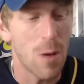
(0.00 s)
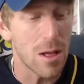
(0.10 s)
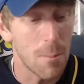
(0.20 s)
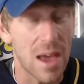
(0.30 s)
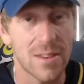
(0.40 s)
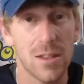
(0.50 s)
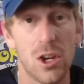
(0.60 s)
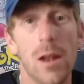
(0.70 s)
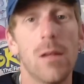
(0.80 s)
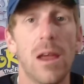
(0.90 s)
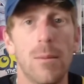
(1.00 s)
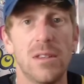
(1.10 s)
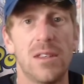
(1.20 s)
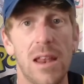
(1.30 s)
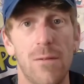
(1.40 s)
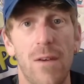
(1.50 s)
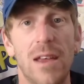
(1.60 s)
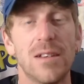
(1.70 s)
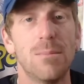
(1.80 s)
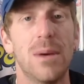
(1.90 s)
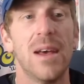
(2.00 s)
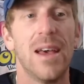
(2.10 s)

Welcome back to the channel. My name is Danny Phantump.